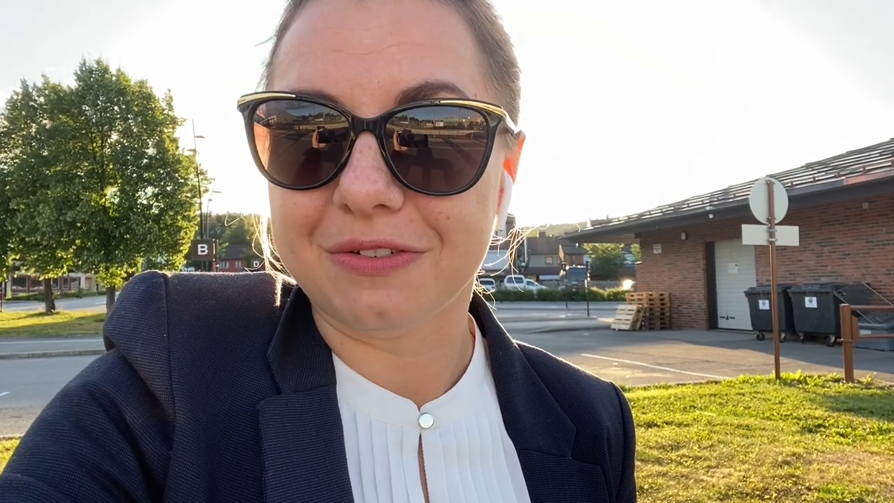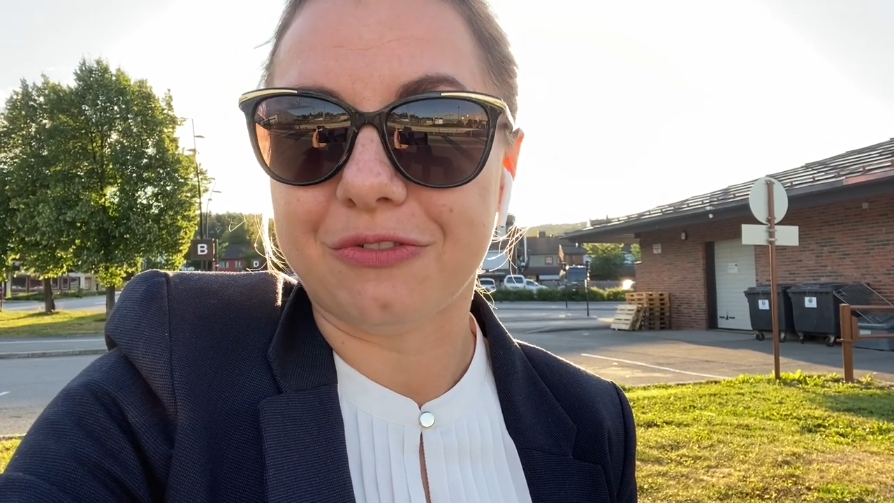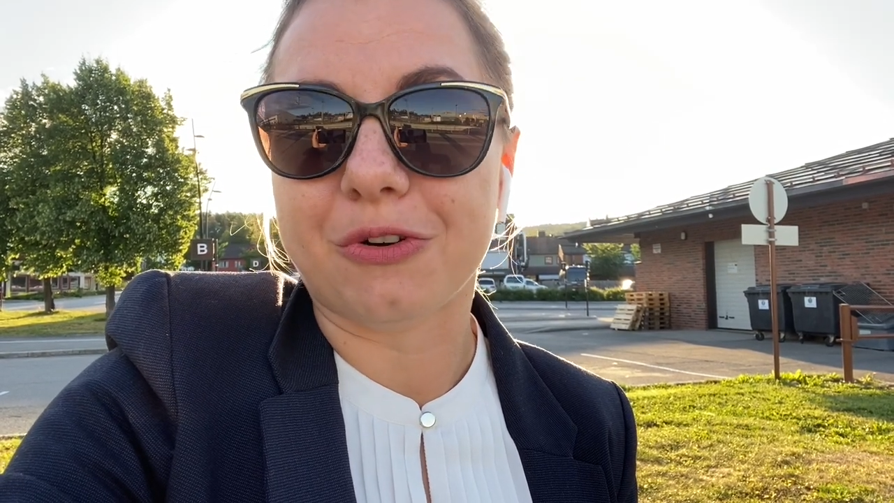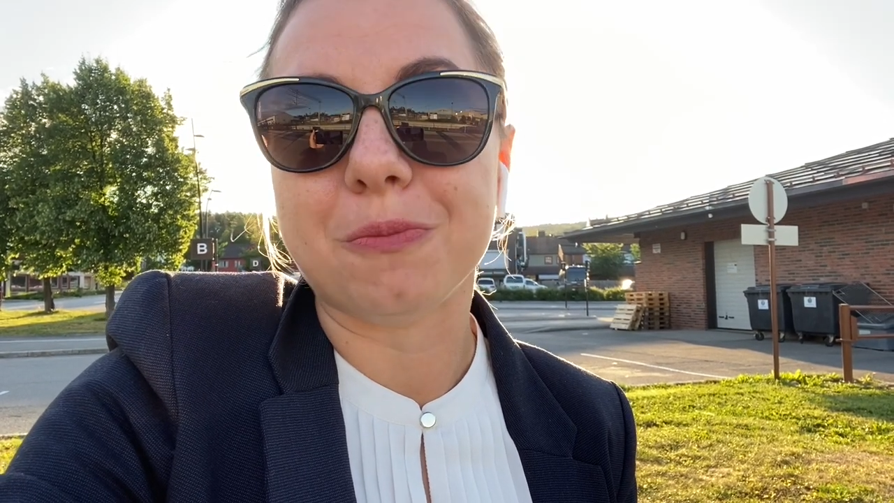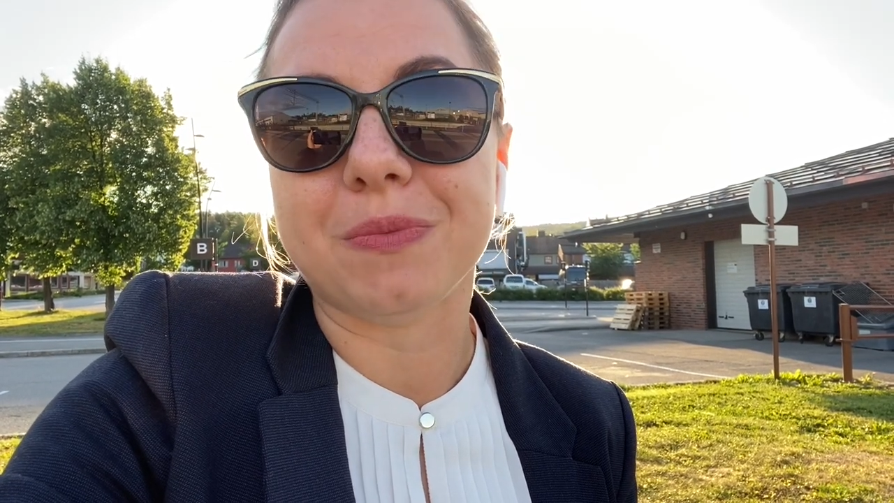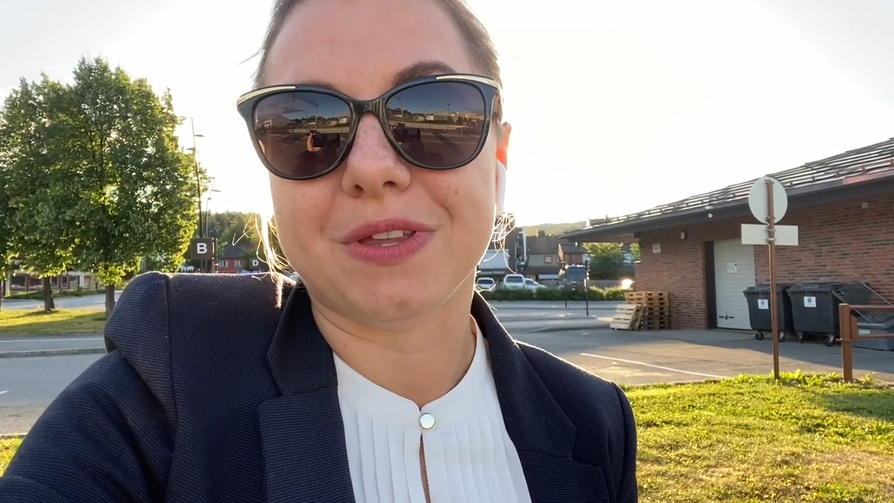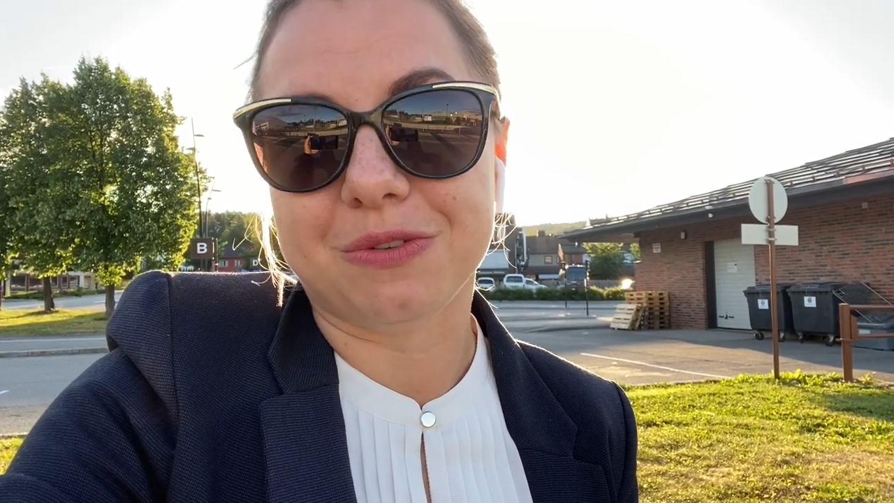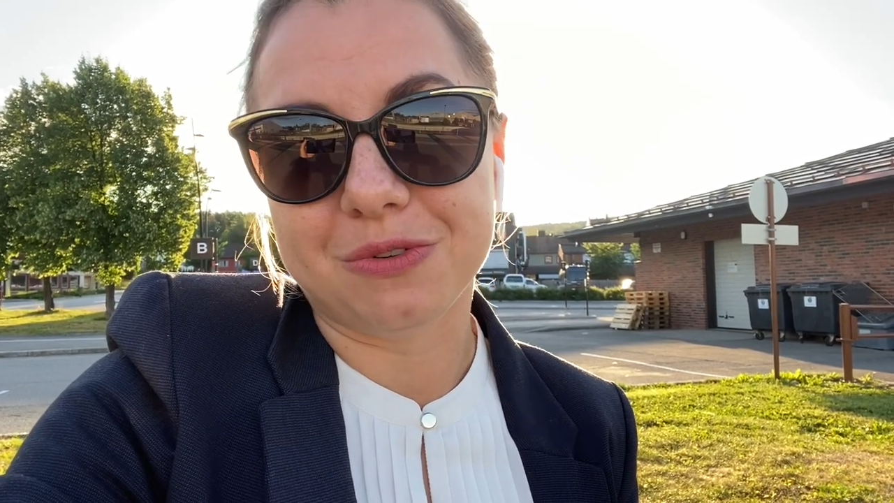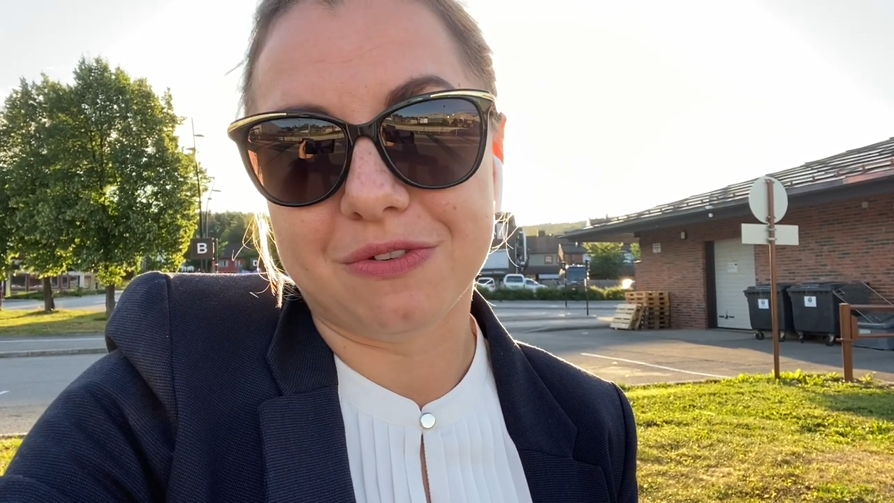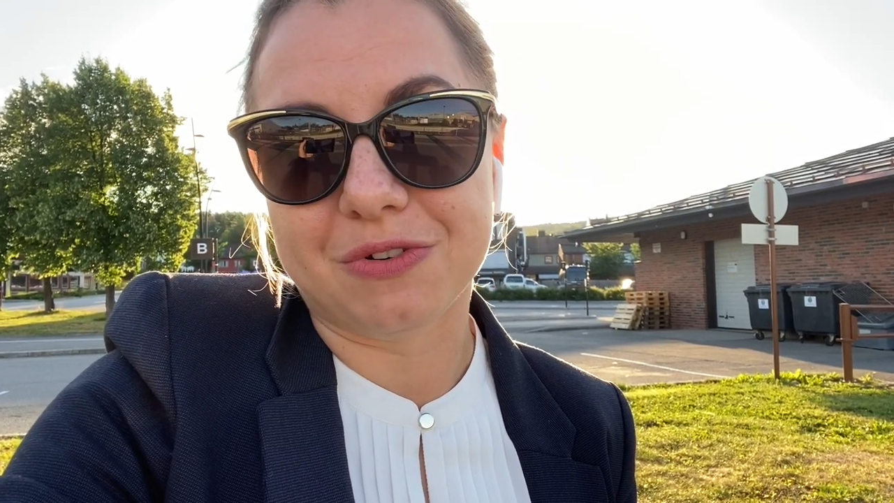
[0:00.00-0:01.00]
from the
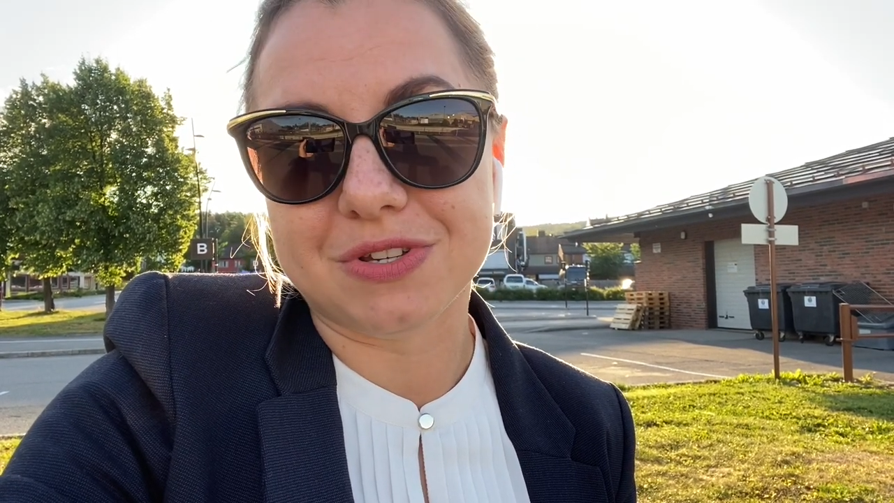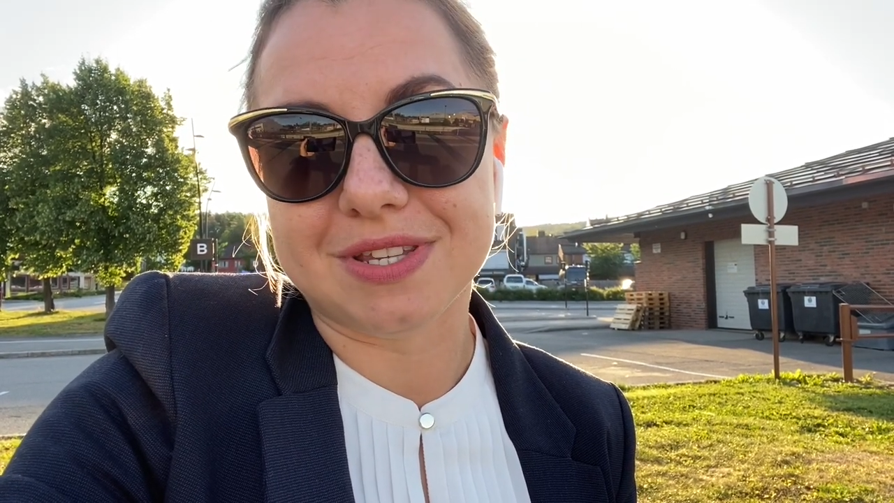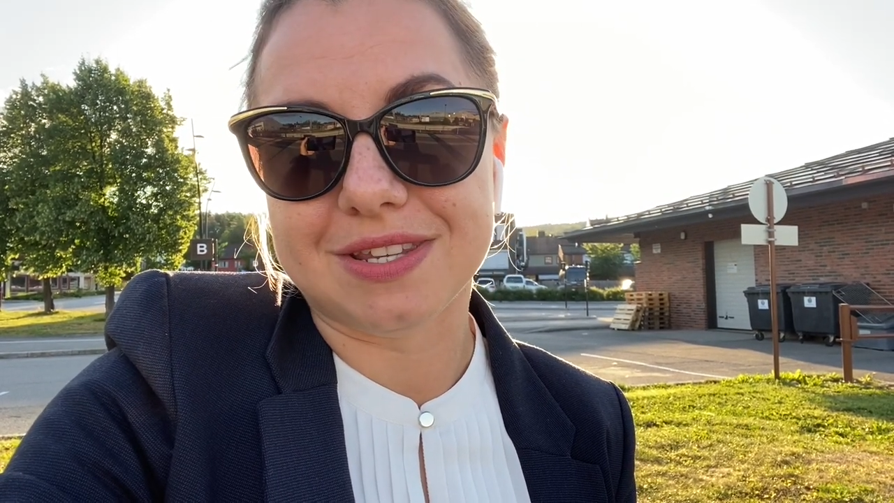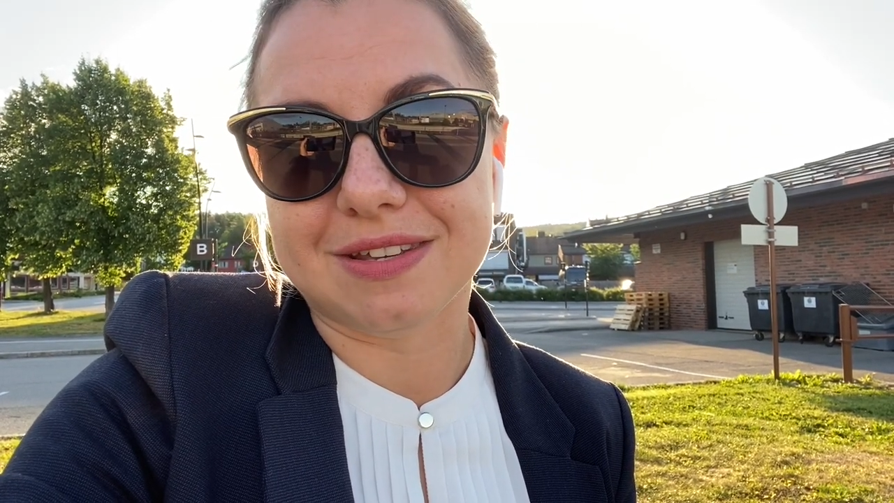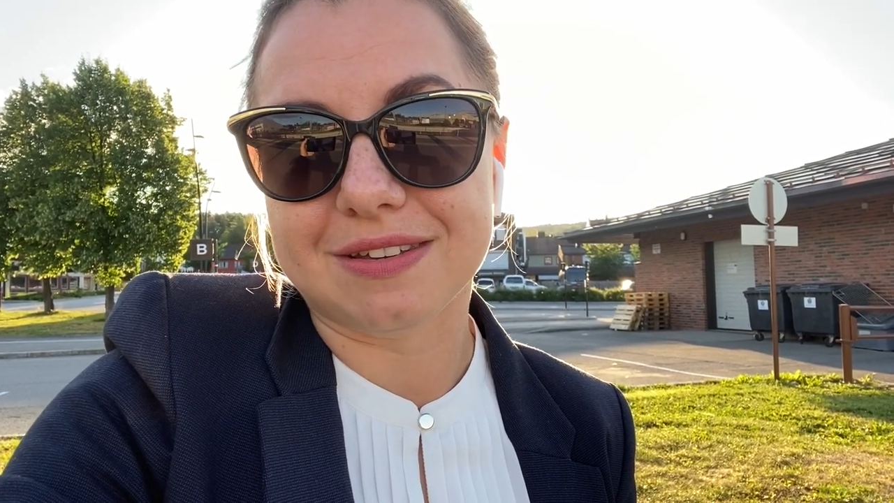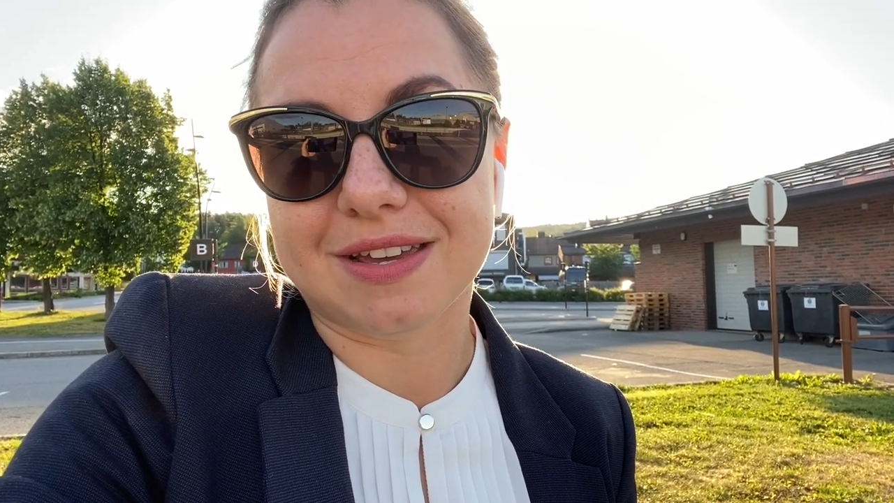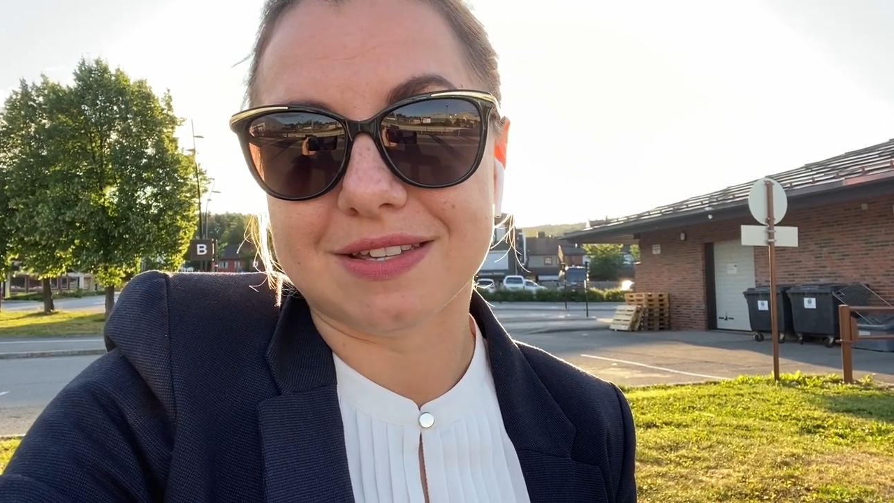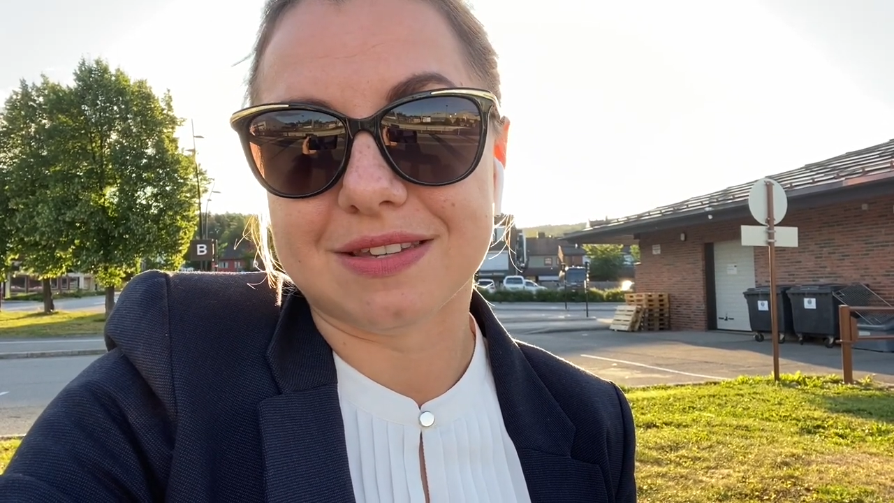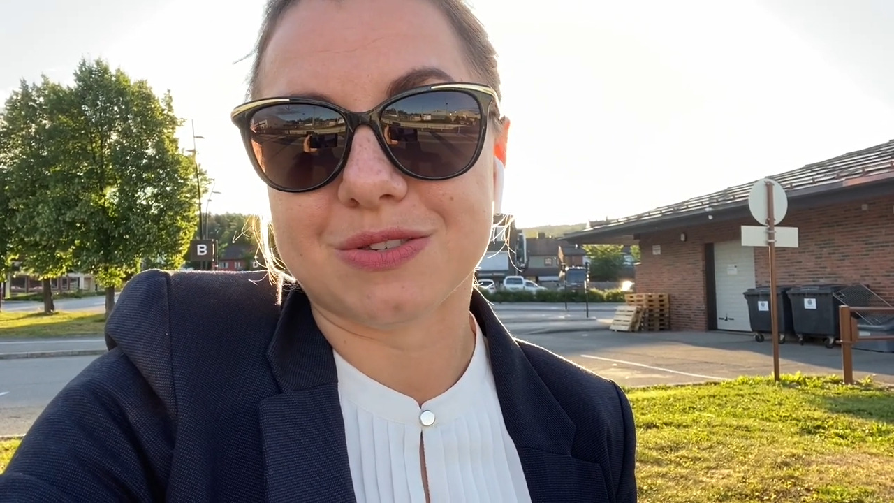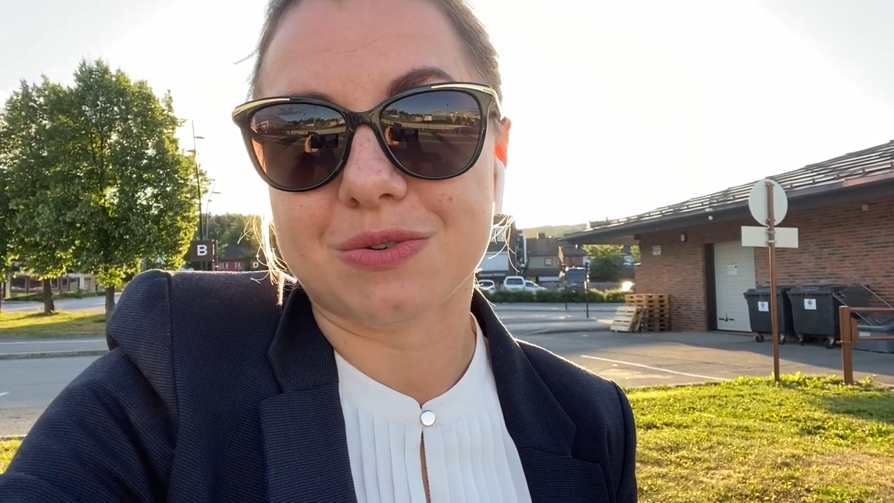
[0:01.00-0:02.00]
university
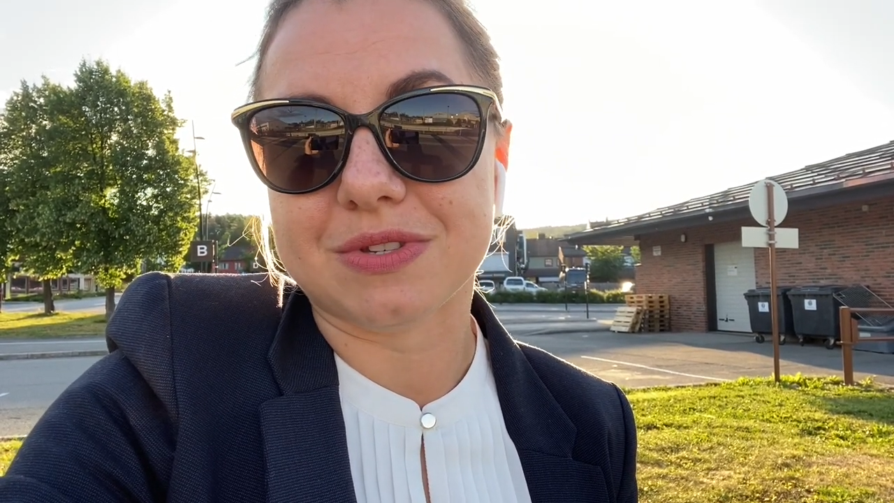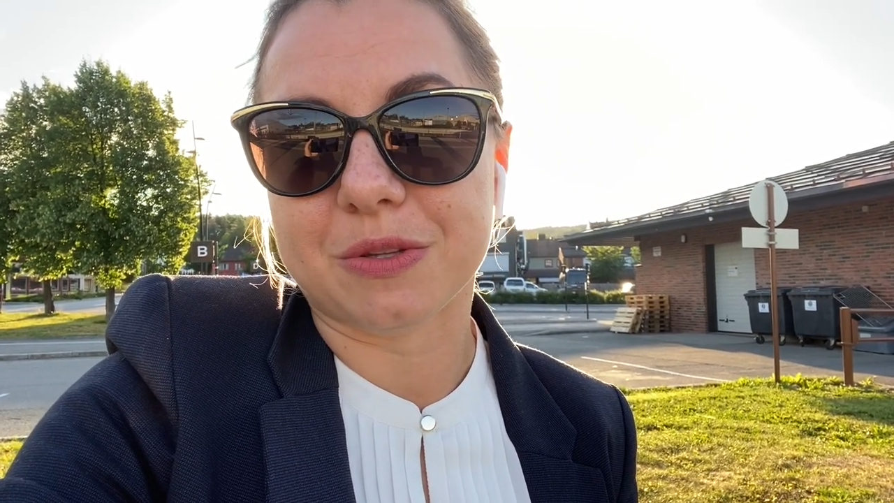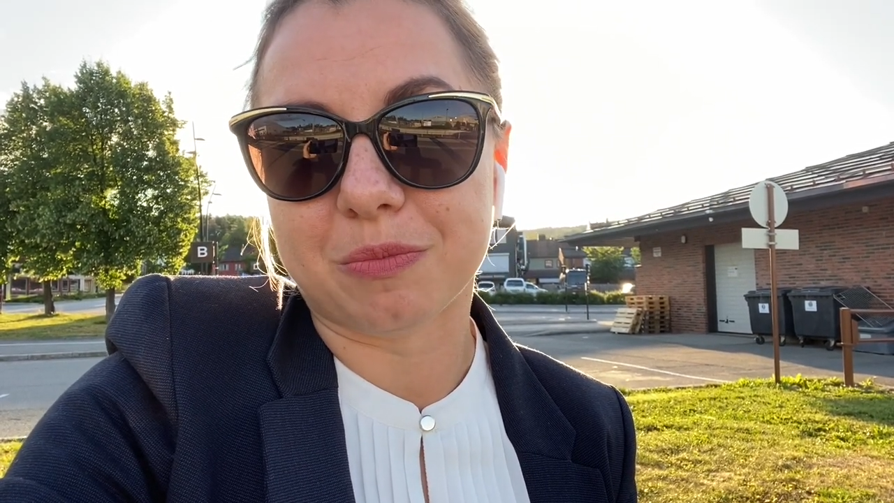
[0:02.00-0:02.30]
as associate